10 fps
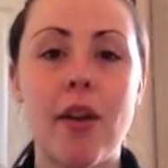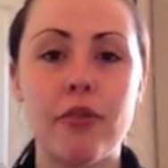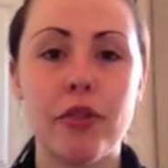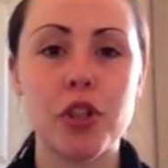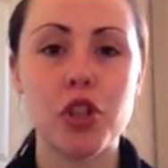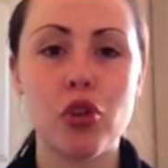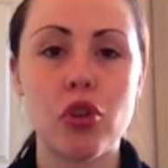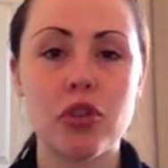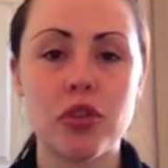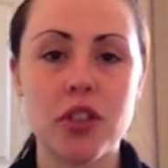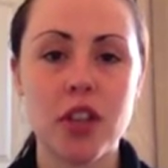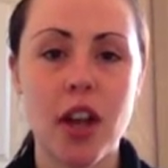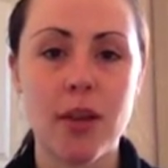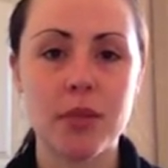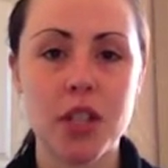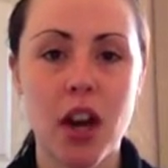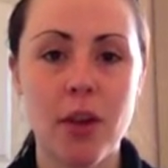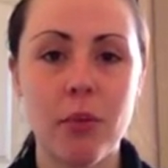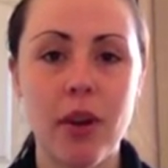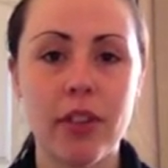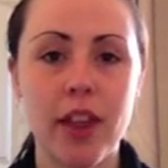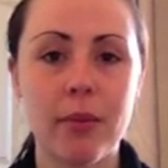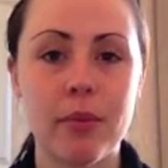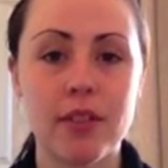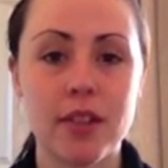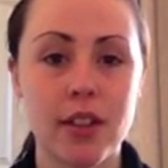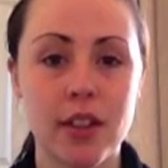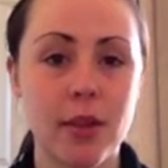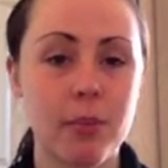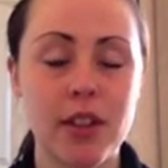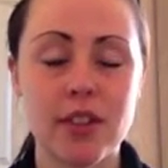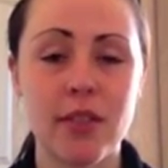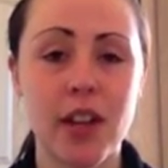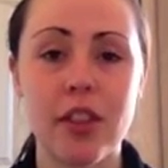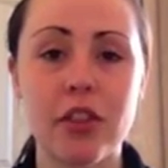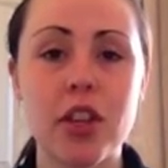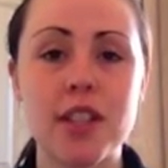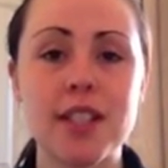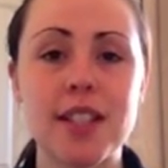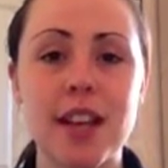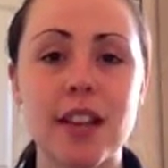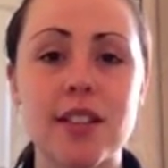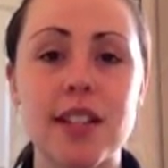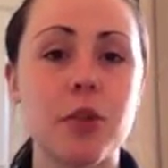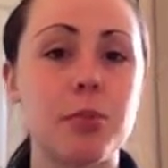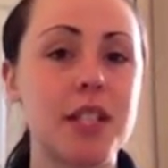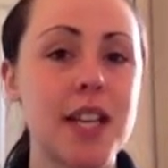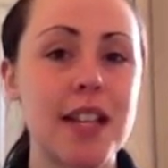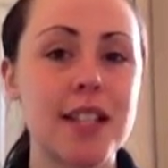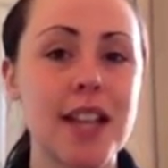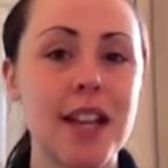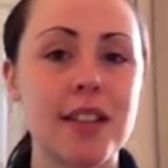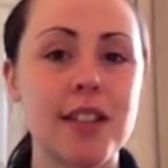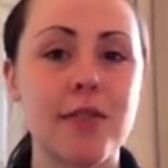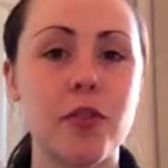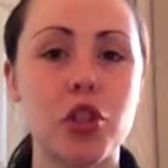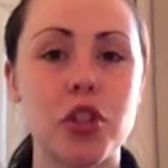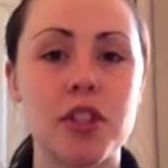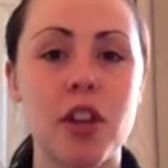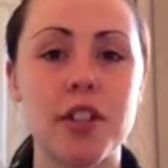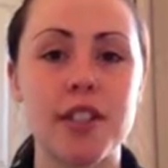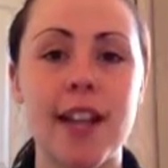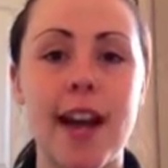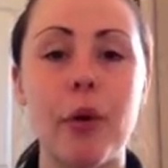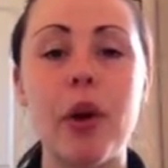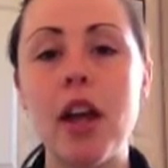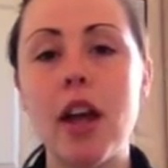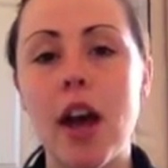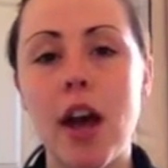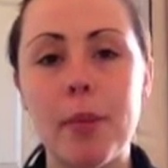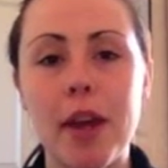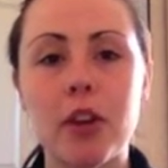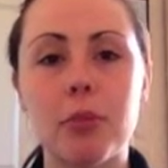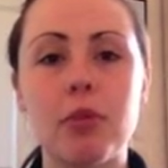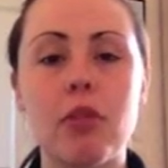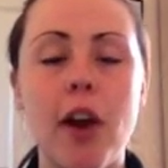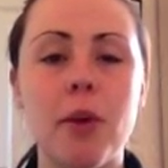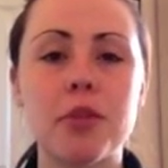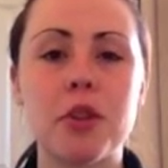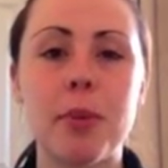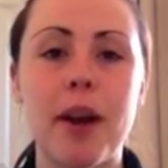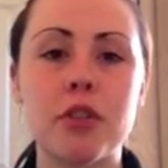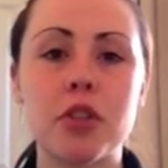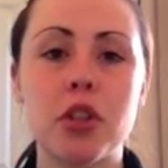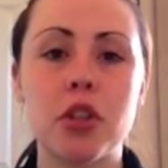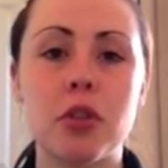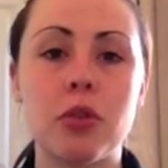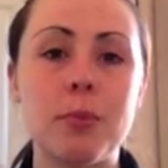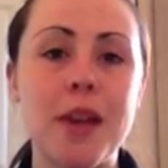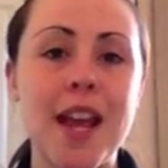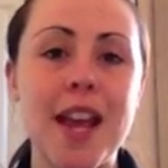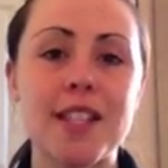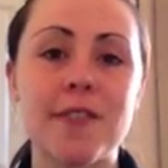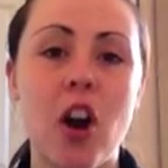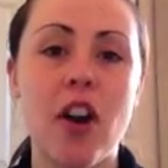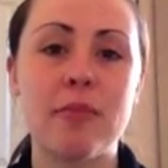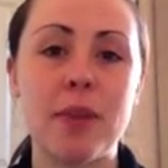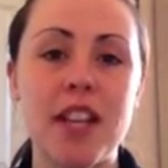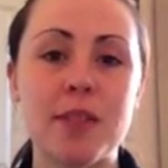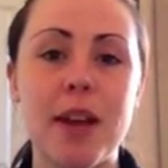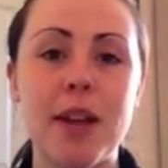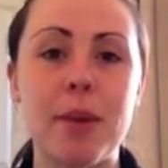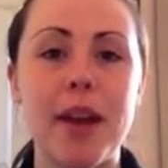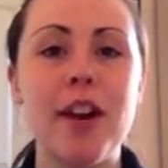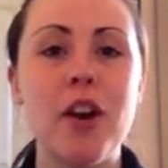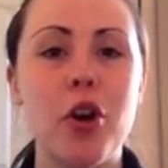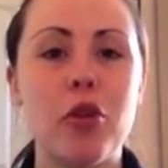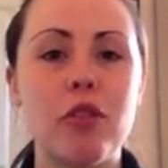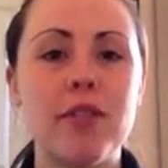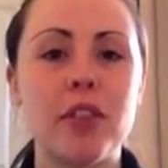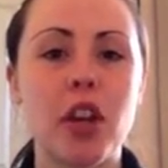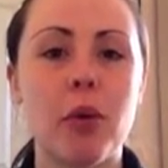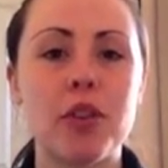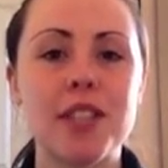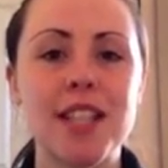for a short time, whether it can be something like 30 seconds, it could be 10 seconds if you're just starting out, it could be right up to about 2 minutes, 5 minutes maybe, or even go on